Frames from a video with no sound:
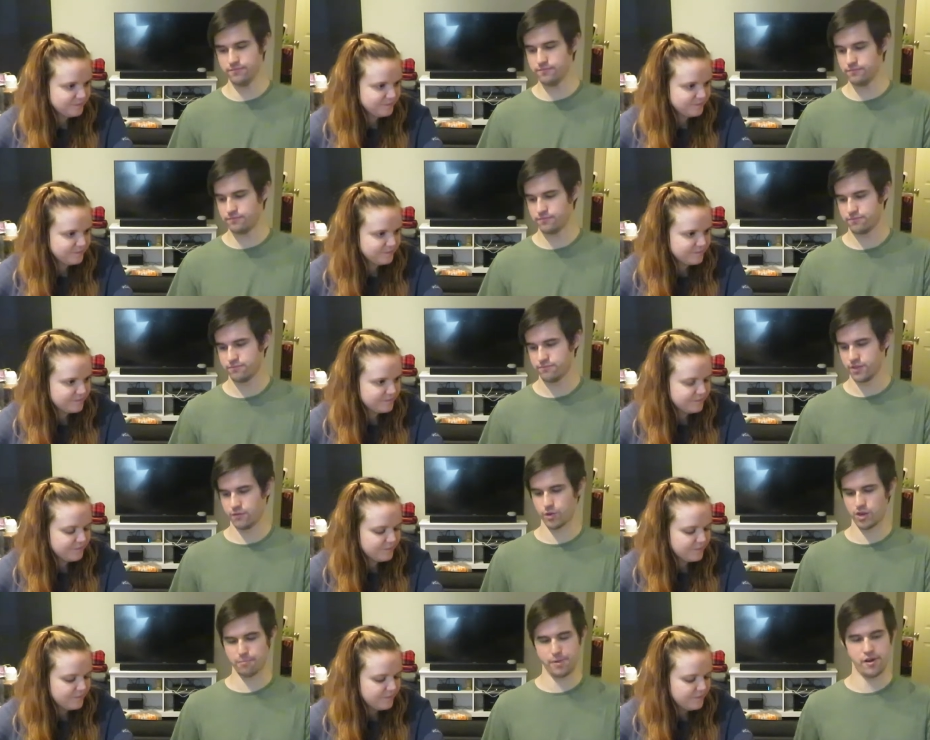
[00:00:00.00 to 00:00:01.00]
Speaker 1: if
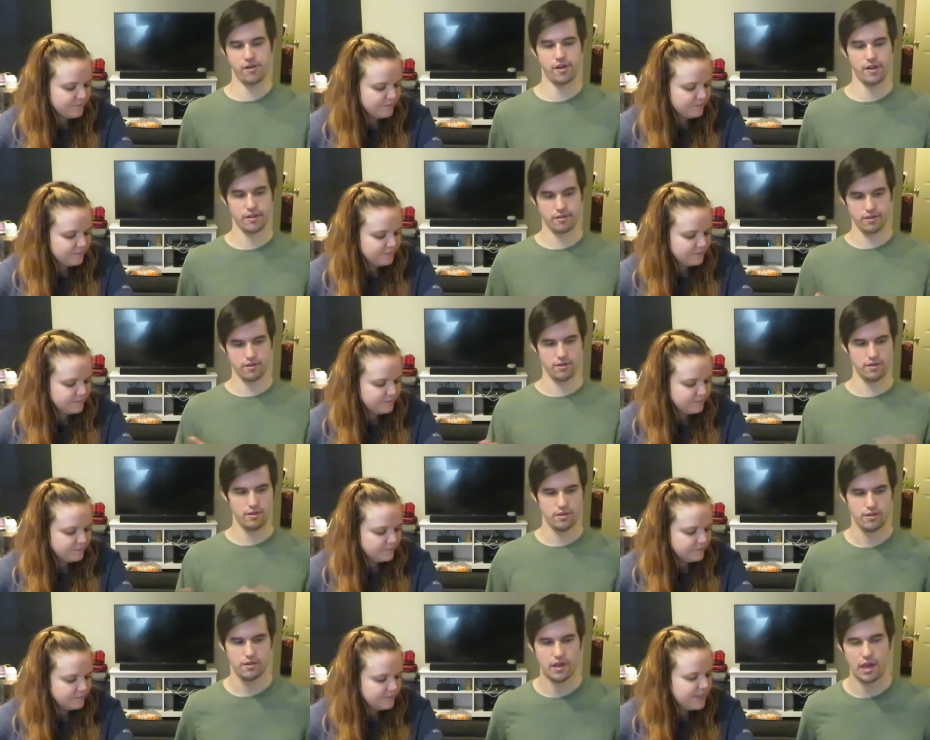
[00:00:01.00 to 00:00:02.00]
we're comparing
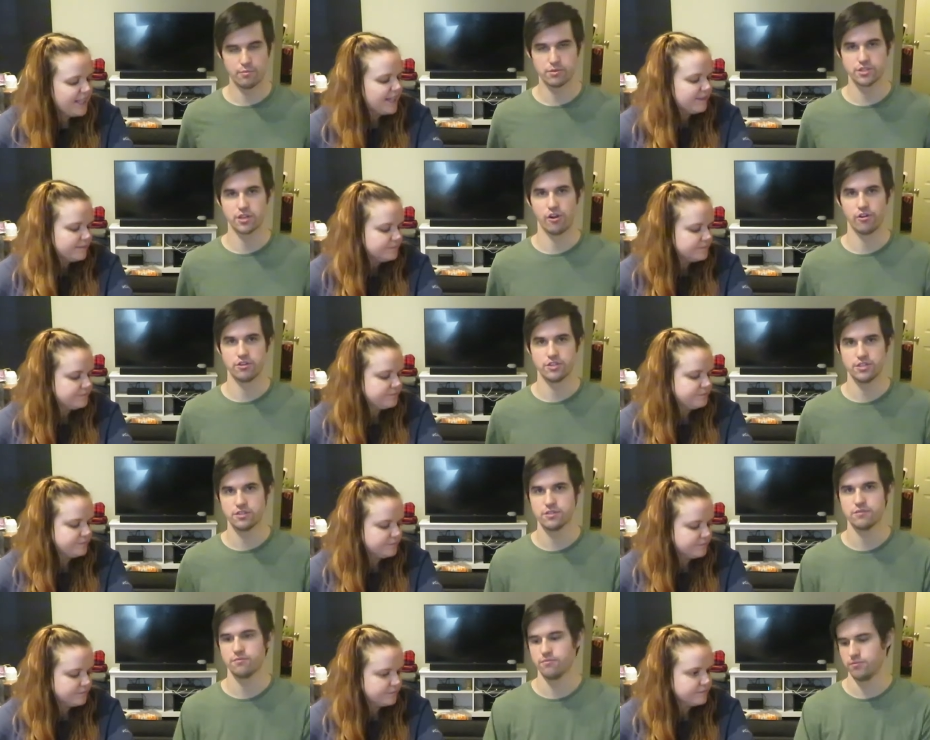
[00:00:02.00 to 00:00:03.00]
apples yeah. to
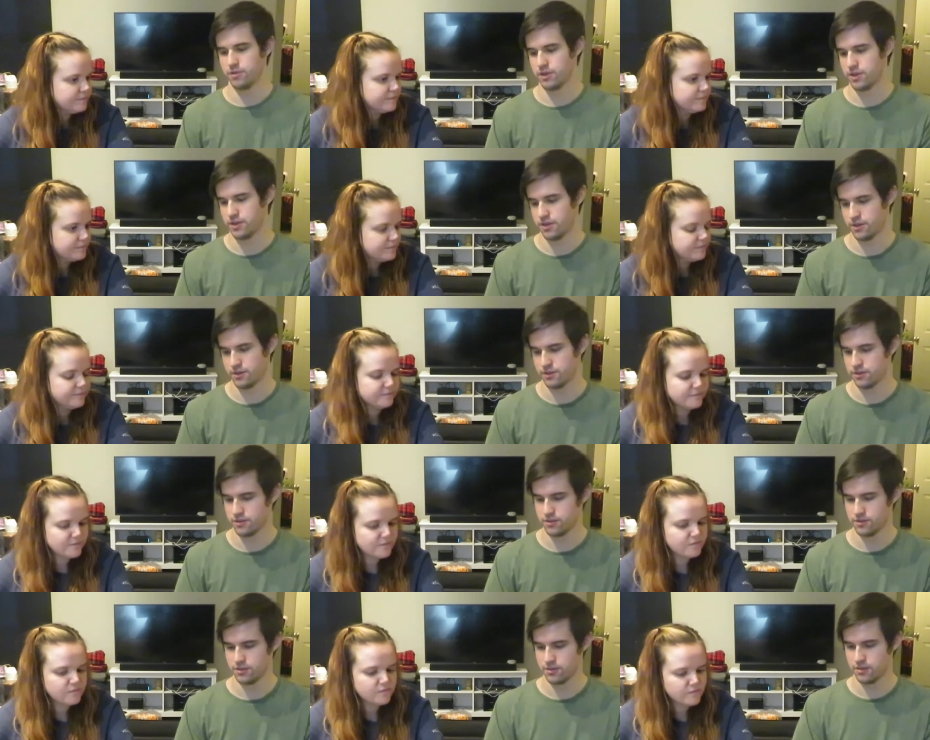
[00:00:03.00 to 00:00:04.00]
oranges, but uh,
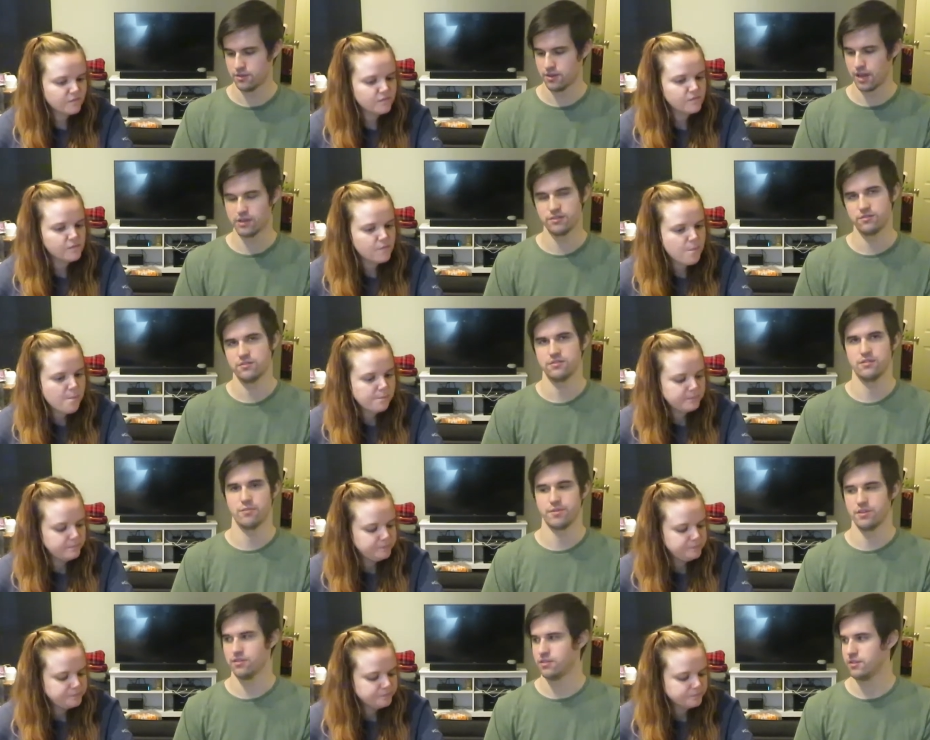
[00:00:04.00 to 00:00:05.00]
I, I
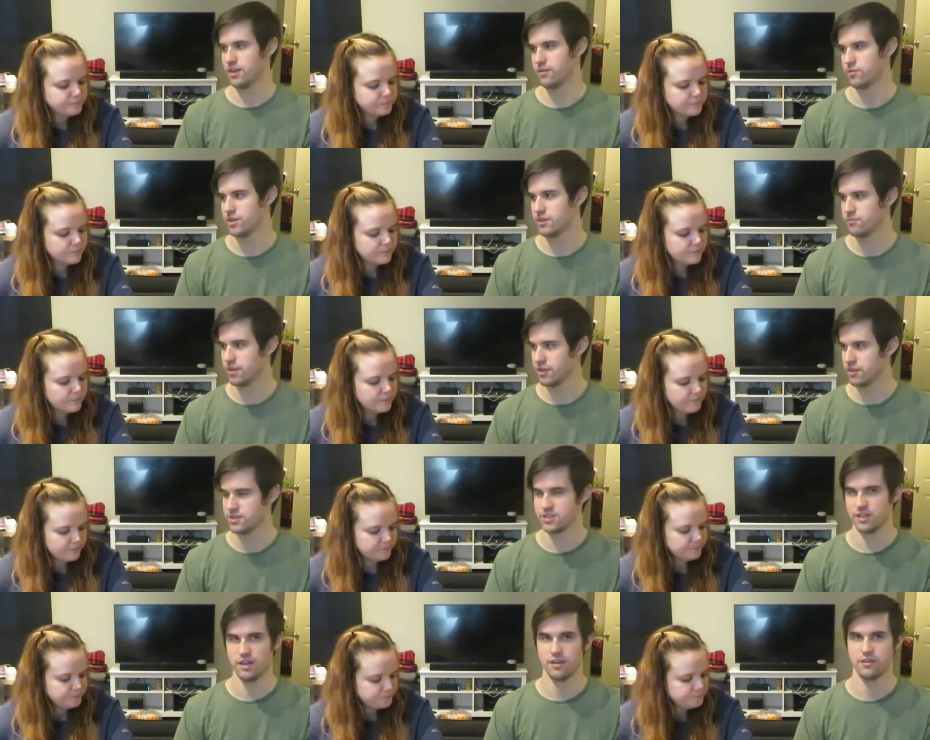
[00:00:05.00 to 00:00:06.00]
mean, yeah, we could make
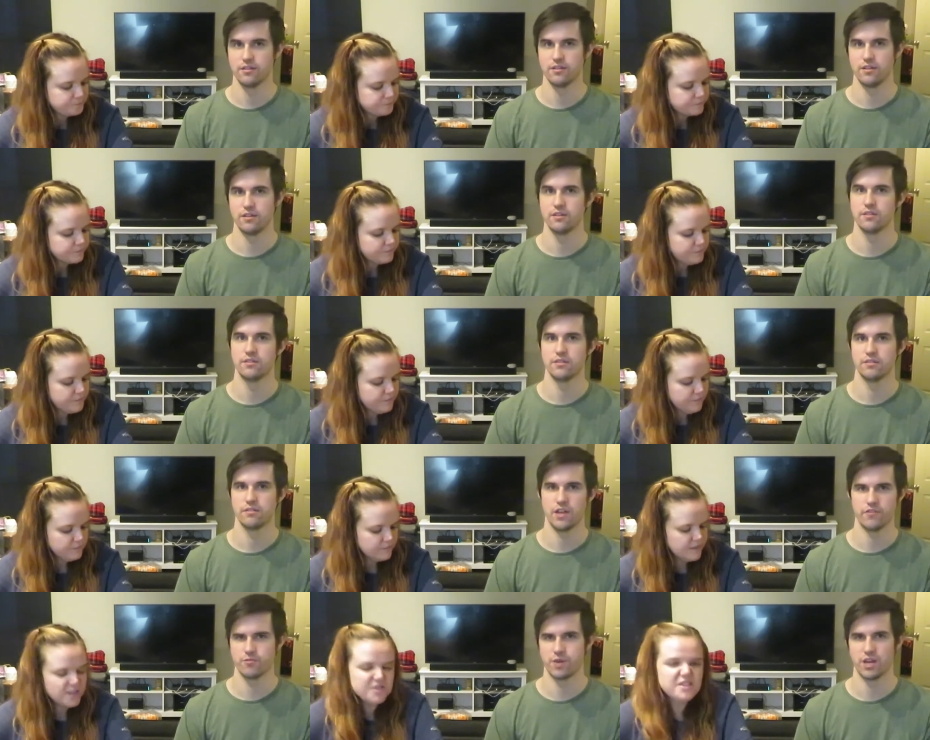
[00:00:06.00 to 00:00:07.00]
these again, and
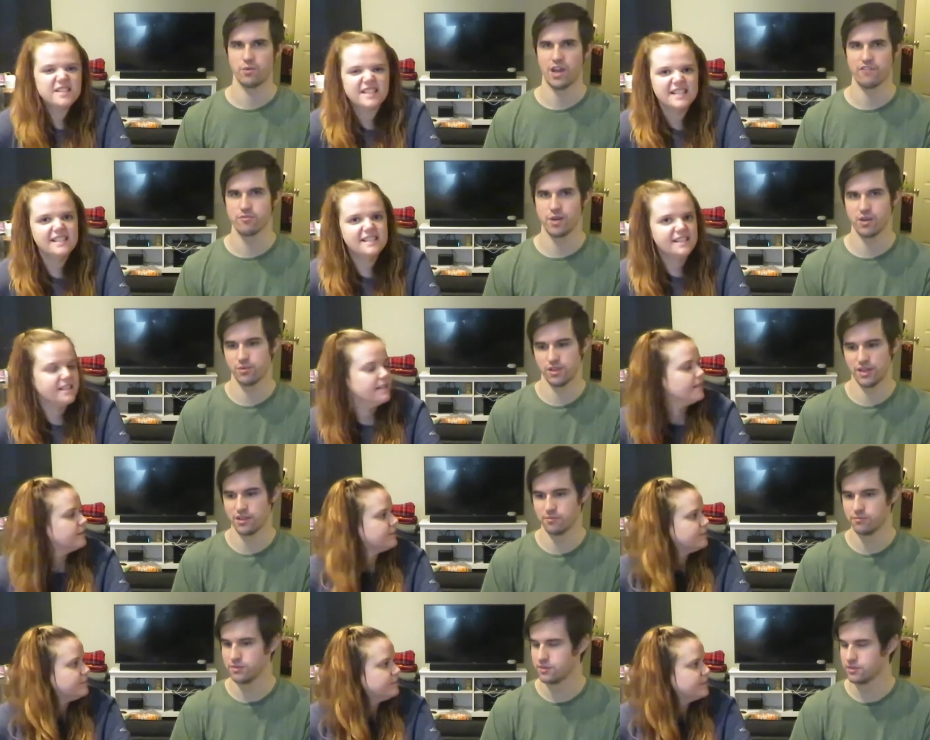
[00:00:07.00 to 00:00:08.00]
they're just everybody would like.